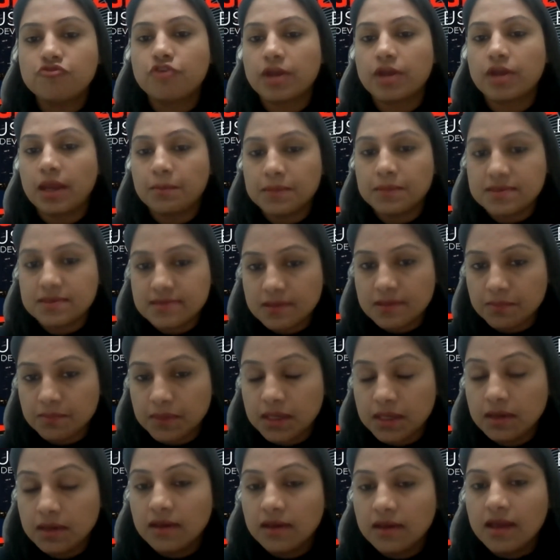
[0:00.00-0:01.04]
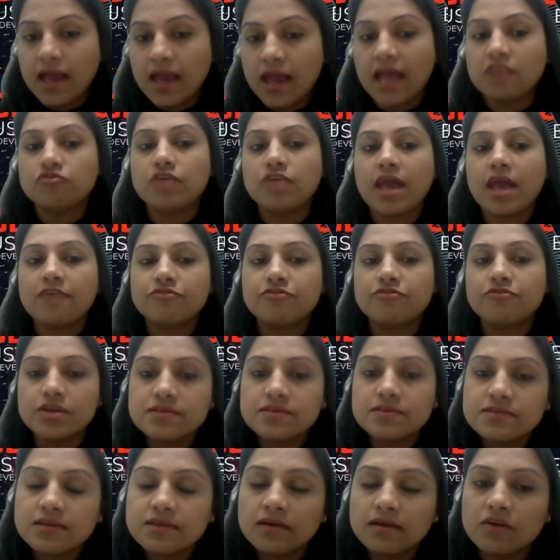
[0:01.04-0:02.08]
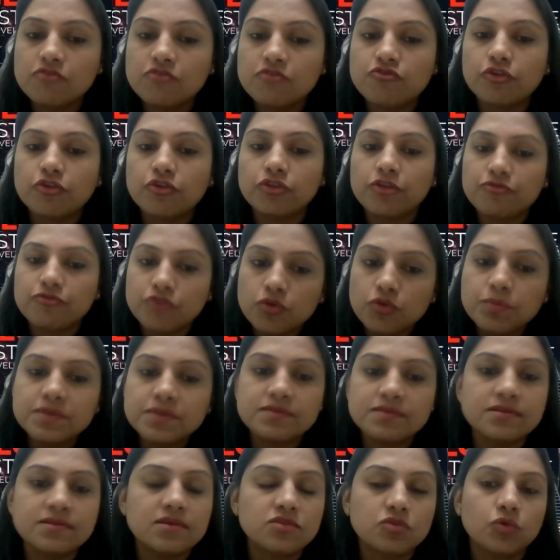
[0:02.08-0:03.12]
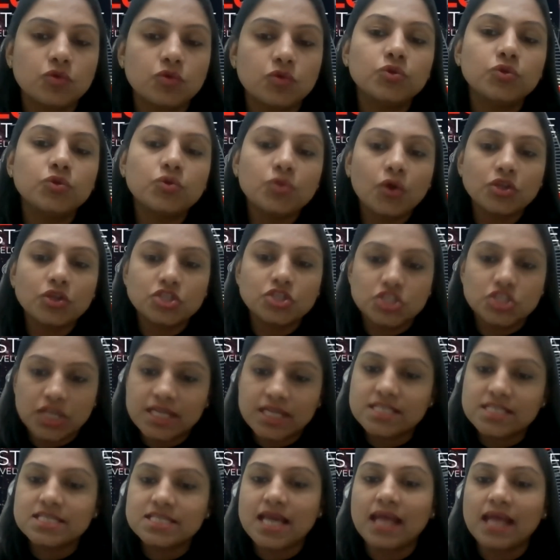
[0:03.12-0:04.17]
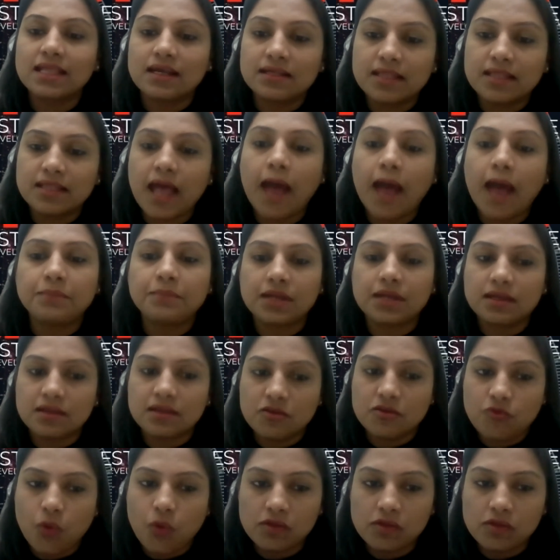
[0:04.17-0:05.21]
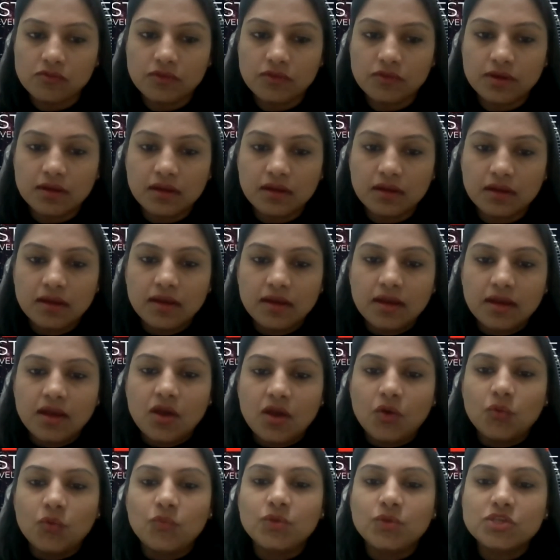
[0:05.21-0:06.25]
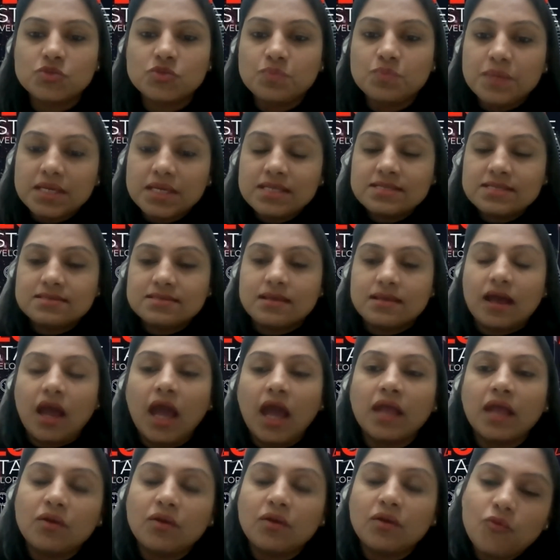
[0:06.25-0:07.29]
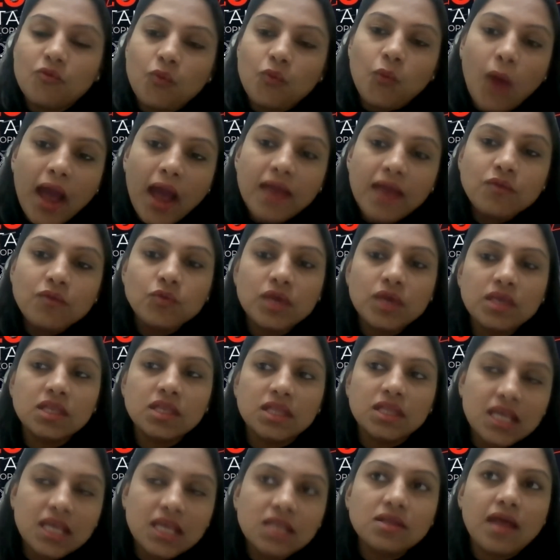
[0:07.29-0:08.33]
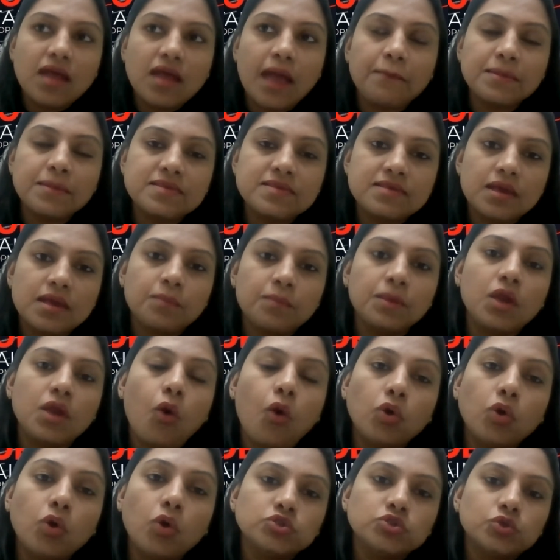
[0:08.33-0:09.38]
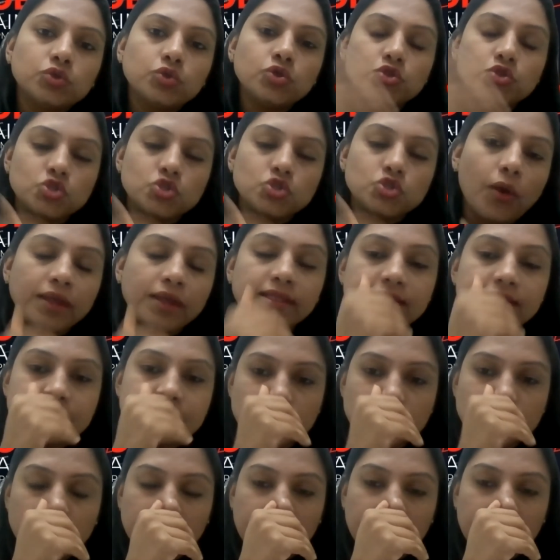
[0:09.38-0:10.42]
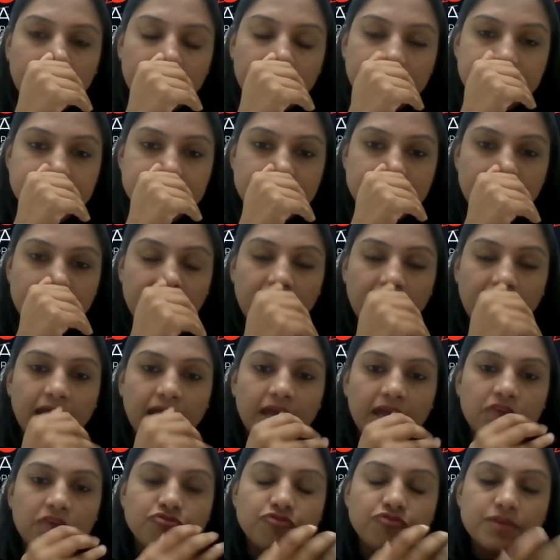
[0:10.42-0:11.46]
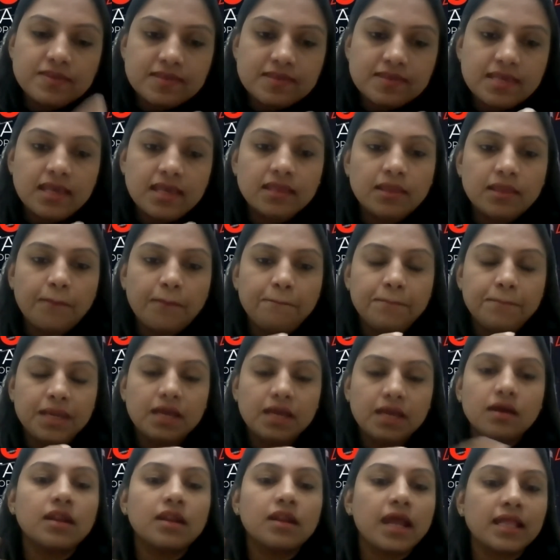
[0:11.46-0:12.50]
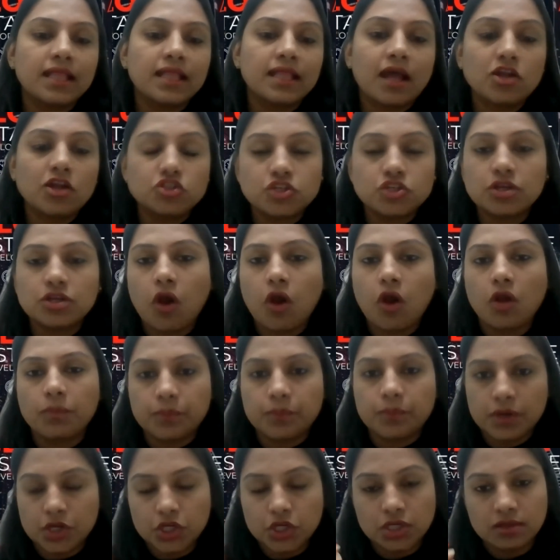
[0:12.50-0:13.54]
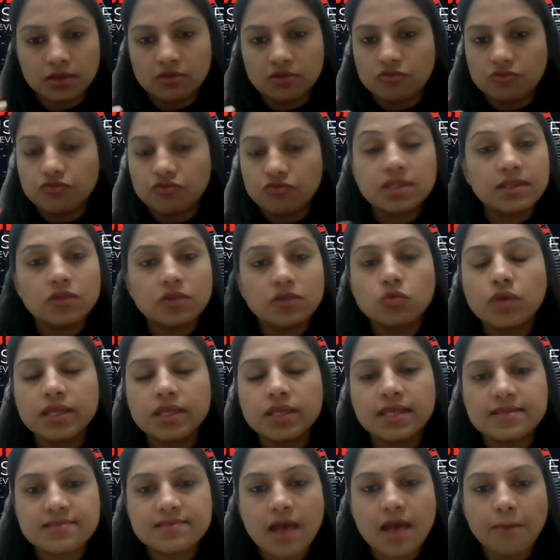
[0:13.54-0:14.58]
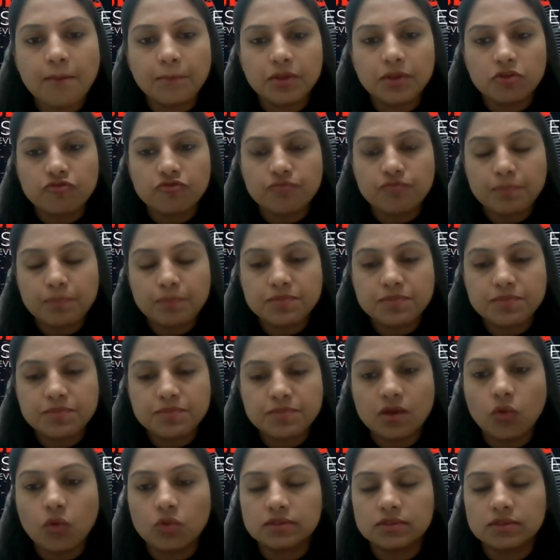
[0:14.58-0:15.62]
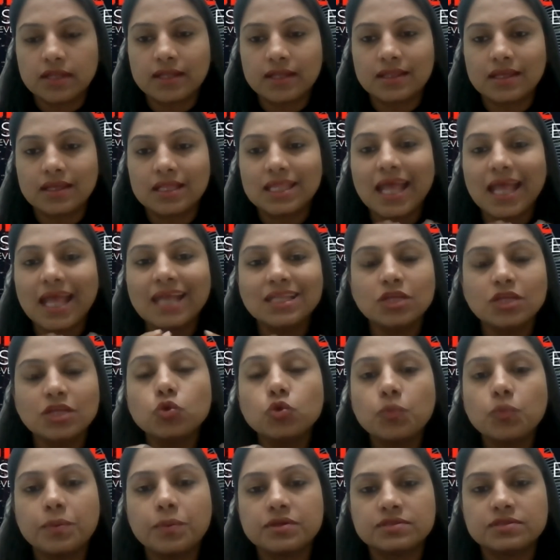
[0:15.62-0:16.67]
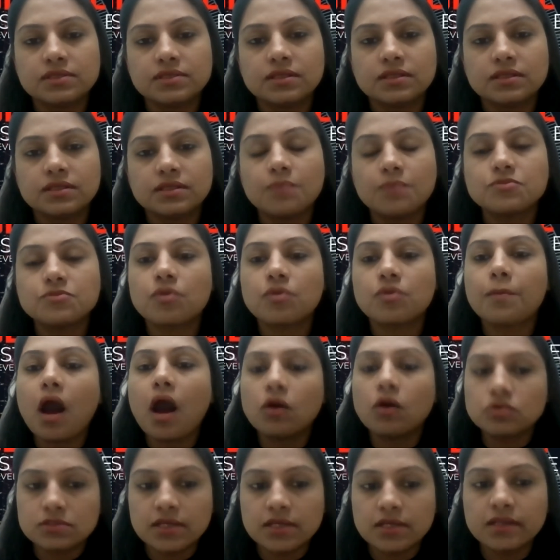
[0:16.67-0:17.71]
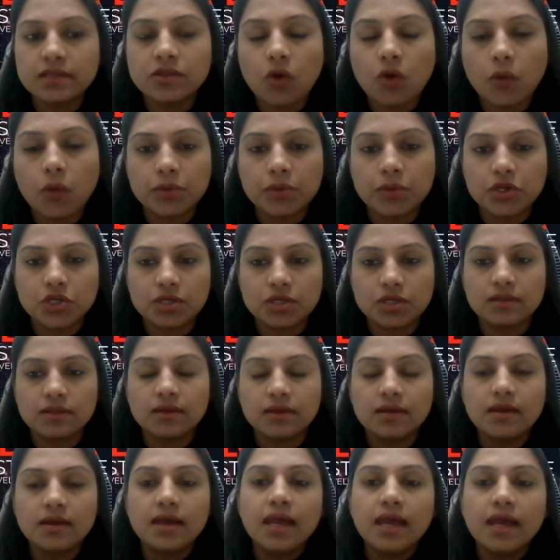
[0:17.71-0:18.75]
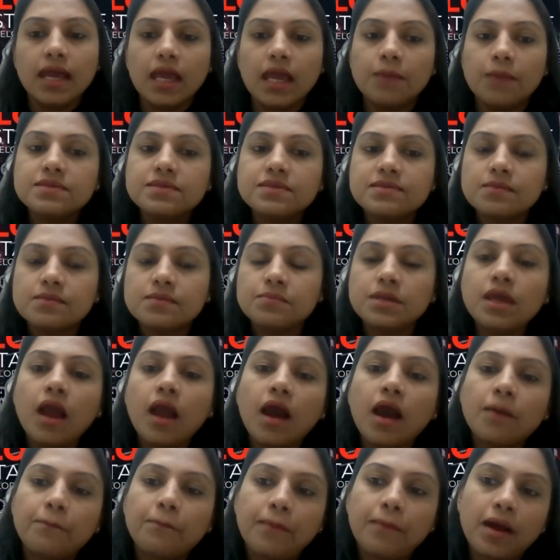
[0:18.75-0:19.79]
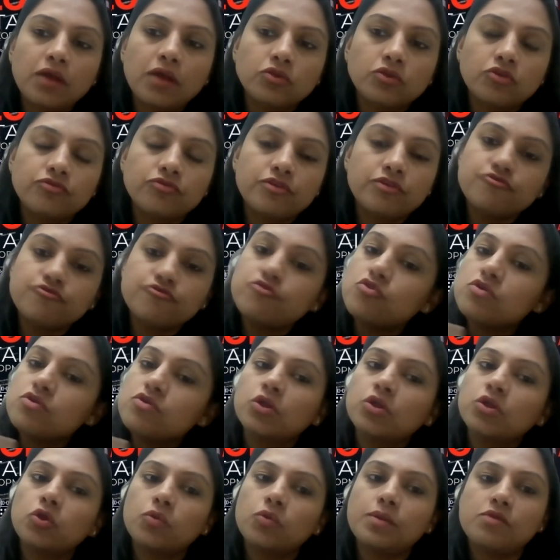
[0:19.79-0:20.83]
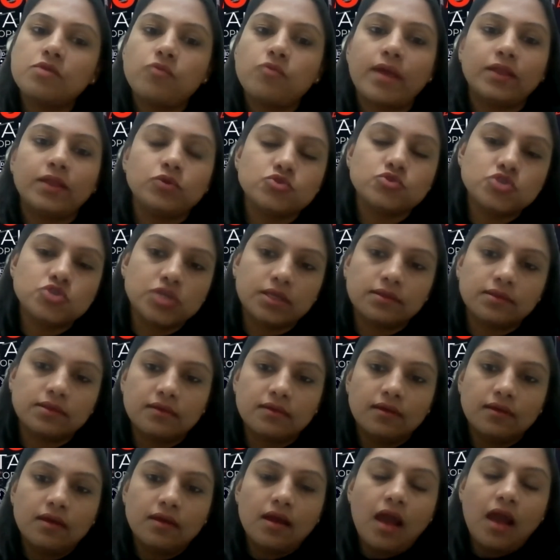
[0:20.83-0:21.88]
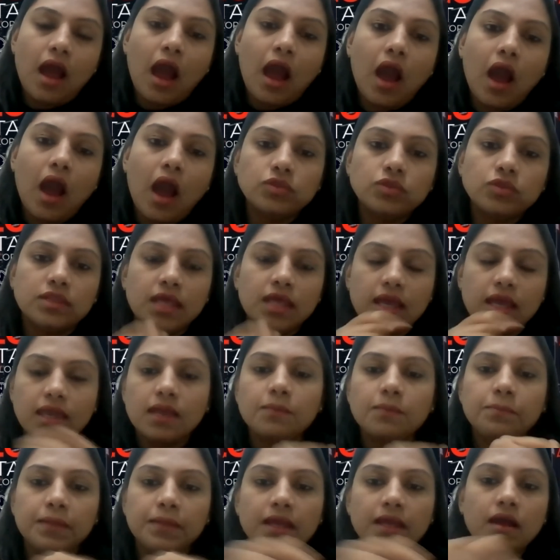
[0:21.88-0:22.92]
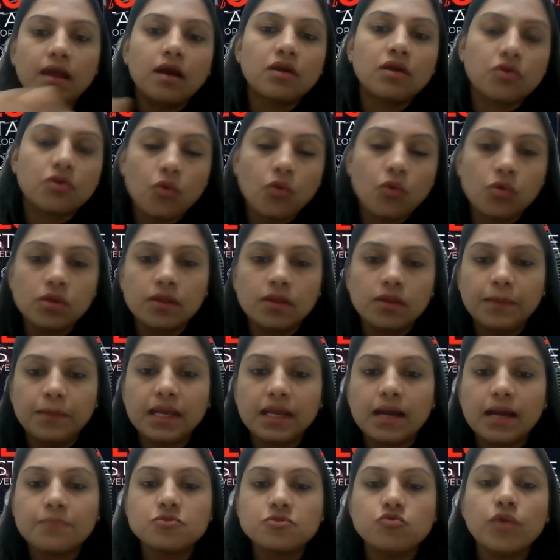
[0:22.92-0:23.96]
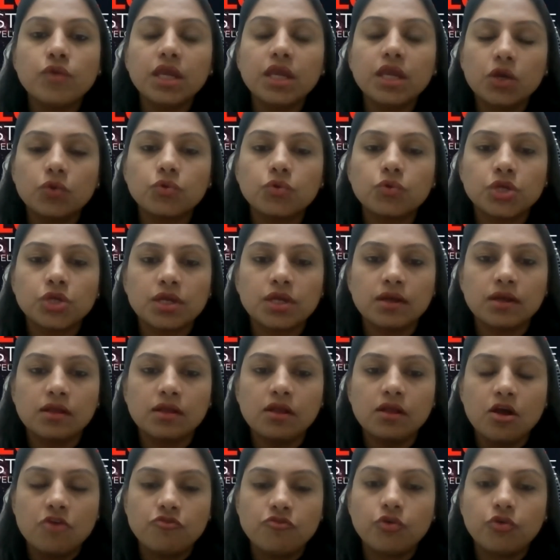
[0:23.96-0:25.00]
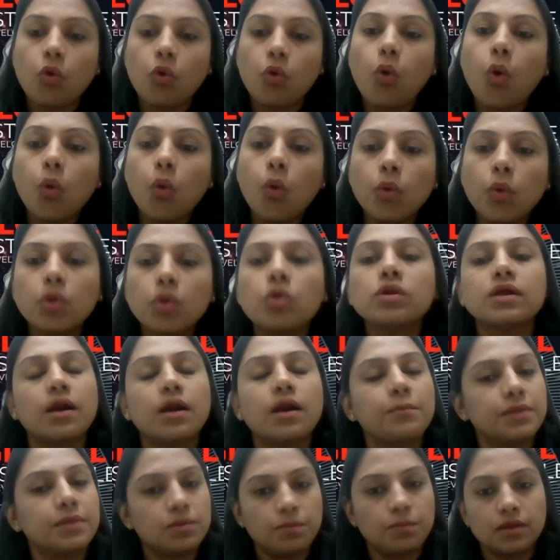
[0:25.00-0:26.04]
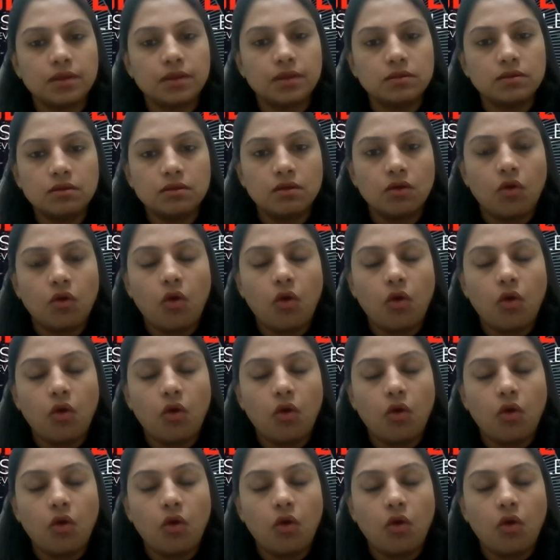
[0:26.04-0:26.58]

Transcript: for MSME and we have risk for the few business who do not change and adapt and evolve. Which means why we need MSME also to join this journey is if we see the bigger and larger corporation. We took an example of PepsiCo that 92% comes from outside the operation. MSME are part of the full global value chain. How they can play a role becomes very crucial for overall commitment